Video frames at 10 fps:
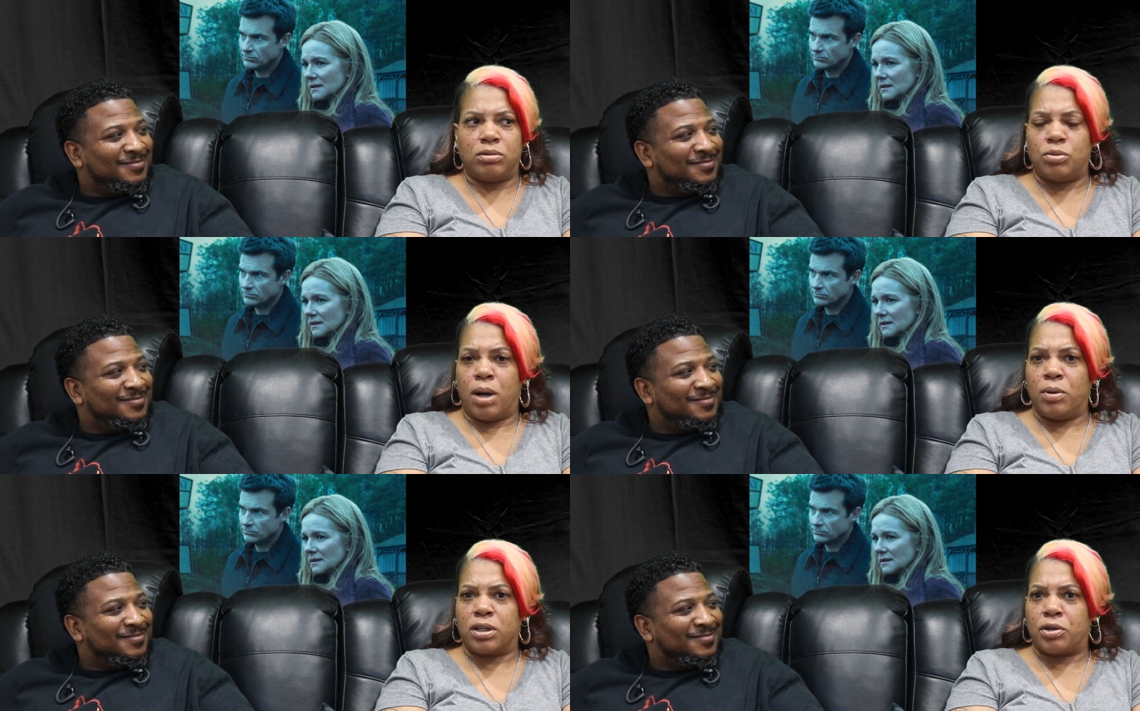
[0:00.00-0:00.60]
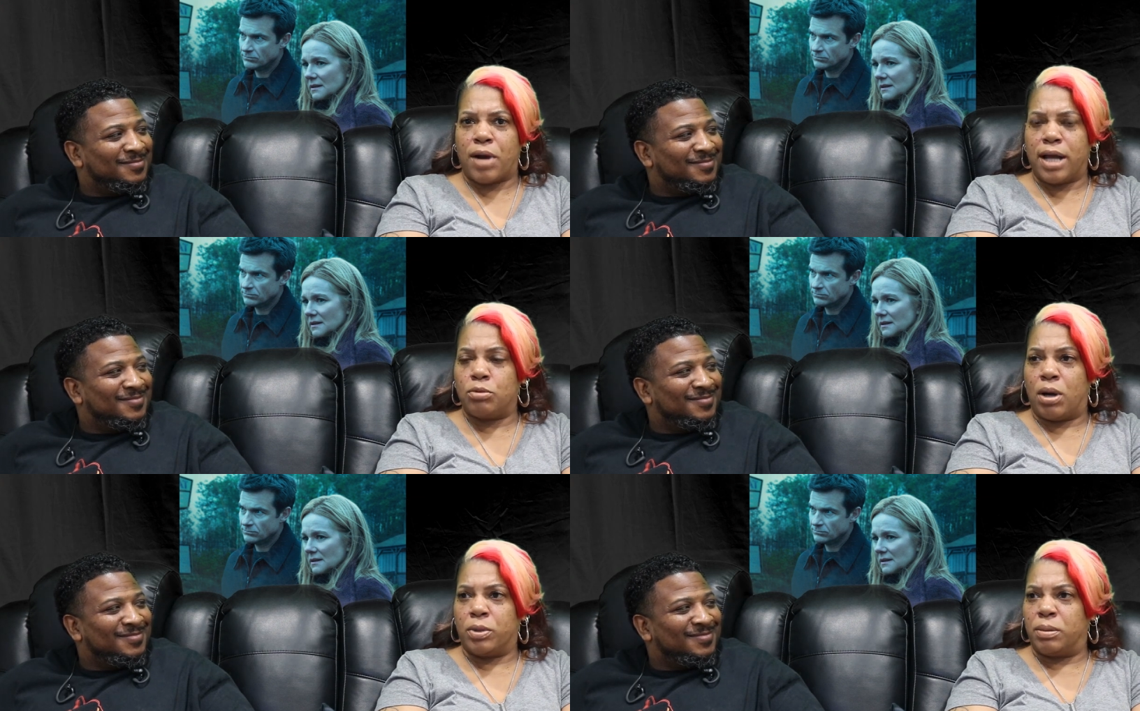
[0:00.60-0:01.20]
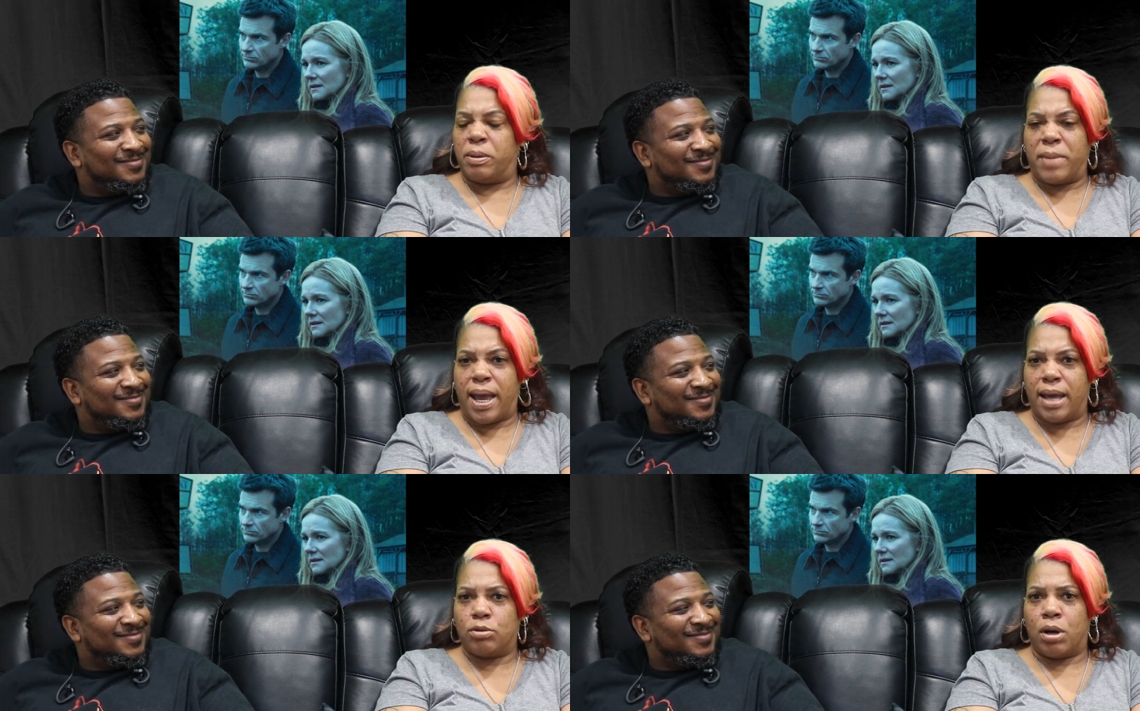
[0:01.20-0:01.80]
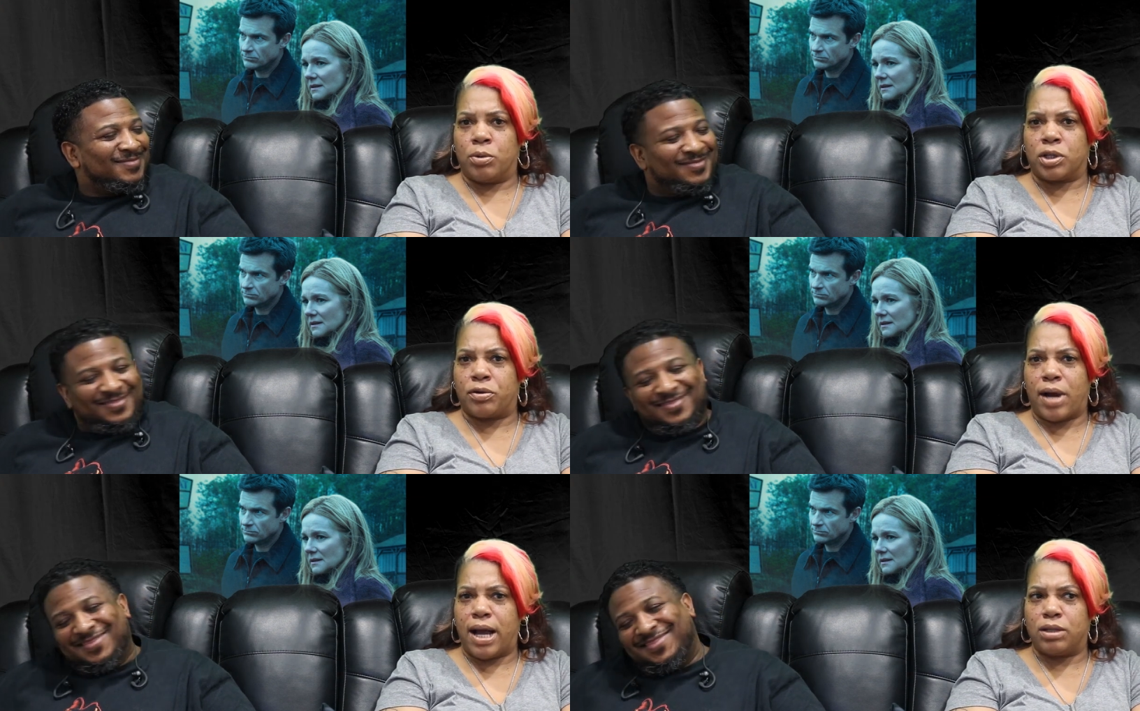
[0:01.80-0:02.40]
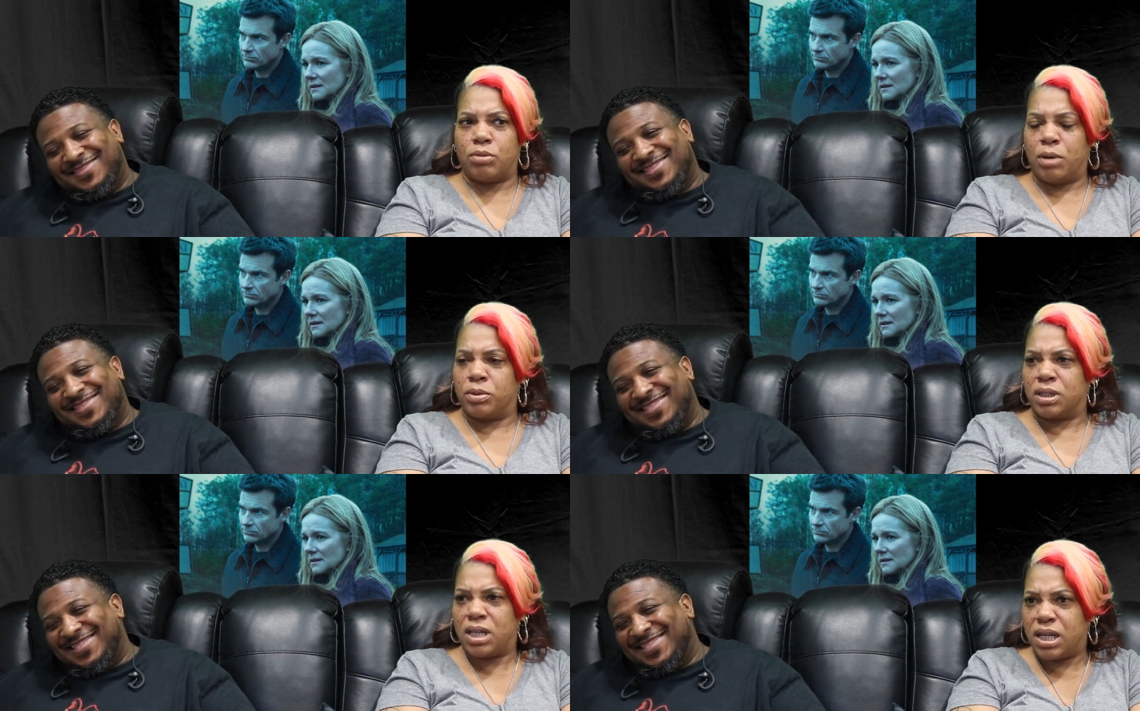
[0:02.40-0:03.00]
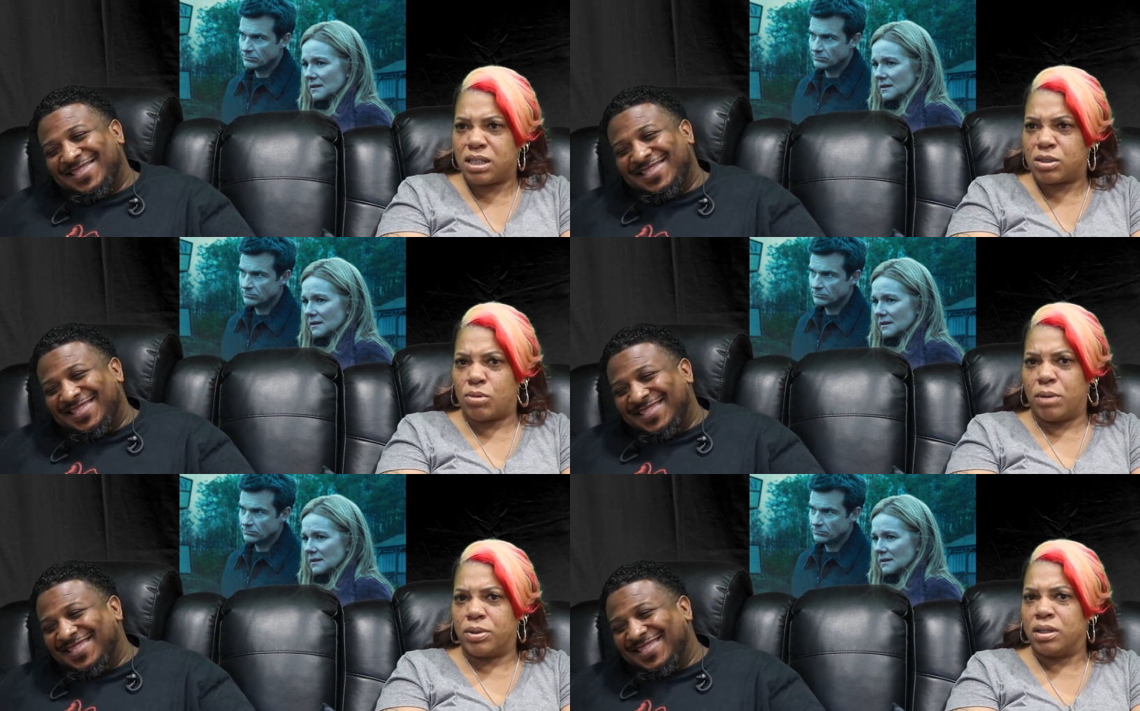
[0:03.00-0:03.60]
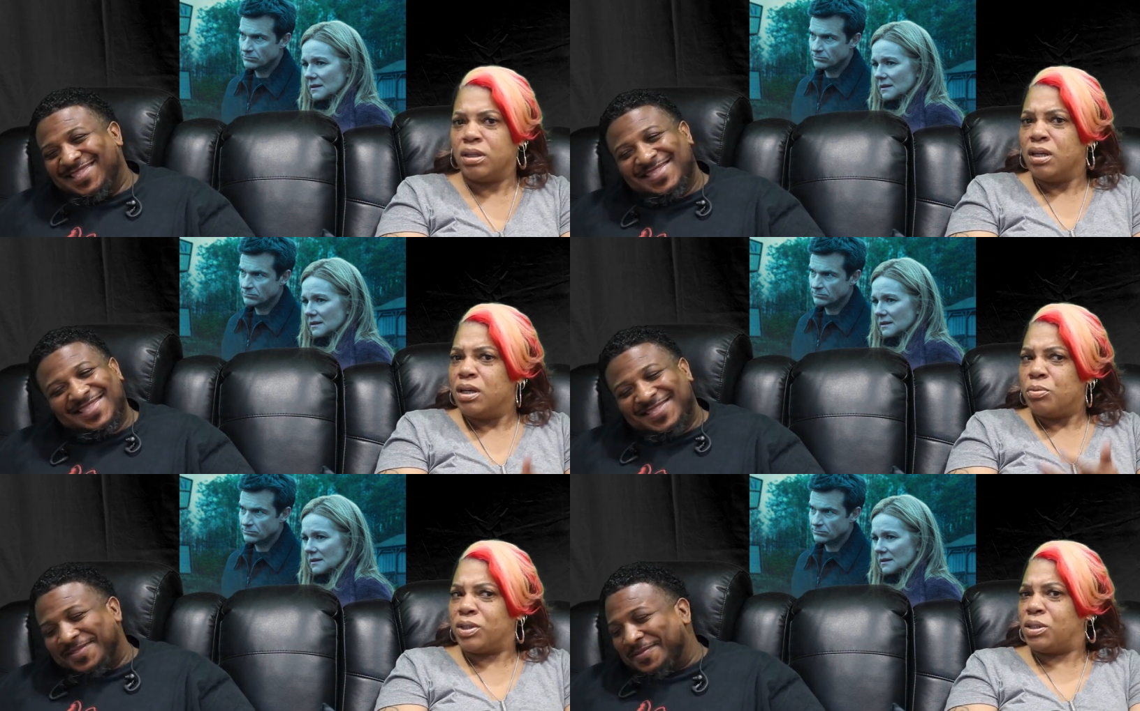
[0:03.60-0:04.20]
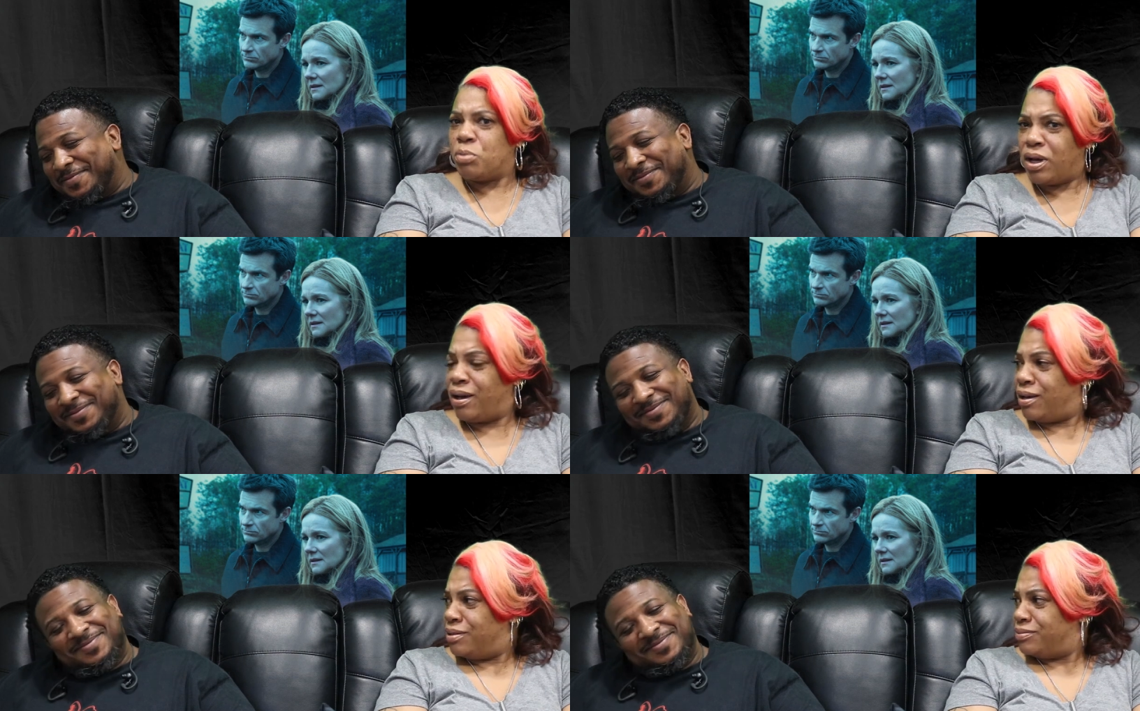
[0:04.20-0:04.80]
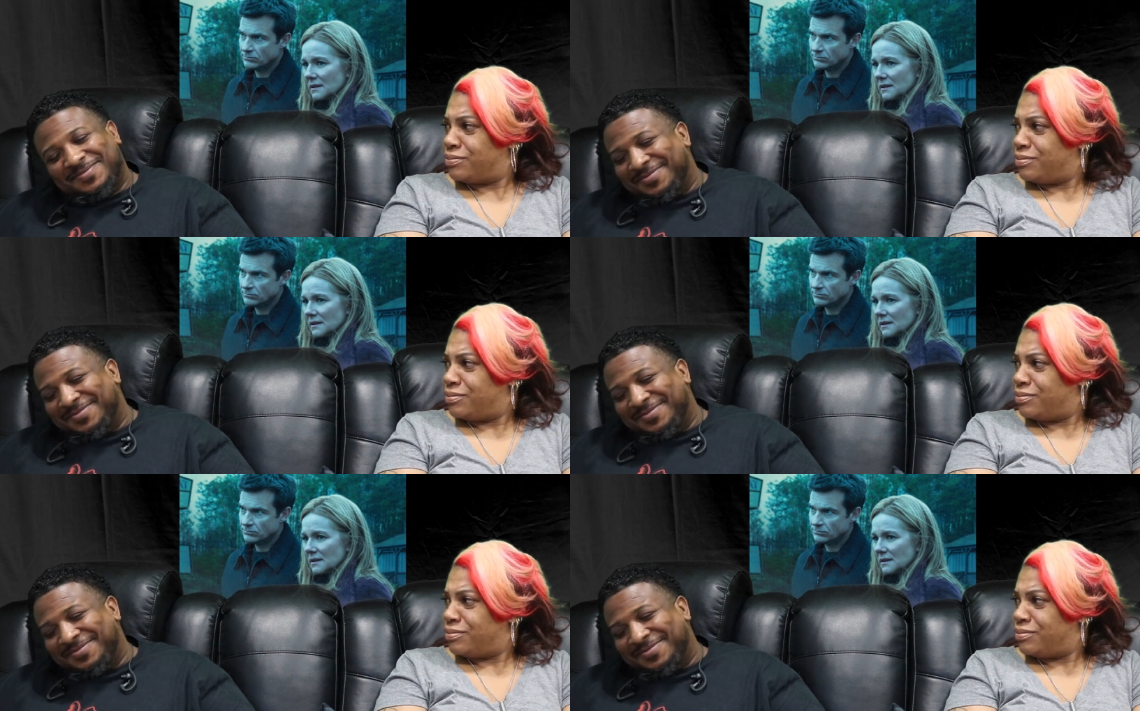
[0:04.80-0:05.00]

Speaker 1: Do I want to cry? Do I want to be mad? Do I want to cry? Do I want to cuss? Do I want to, what the what?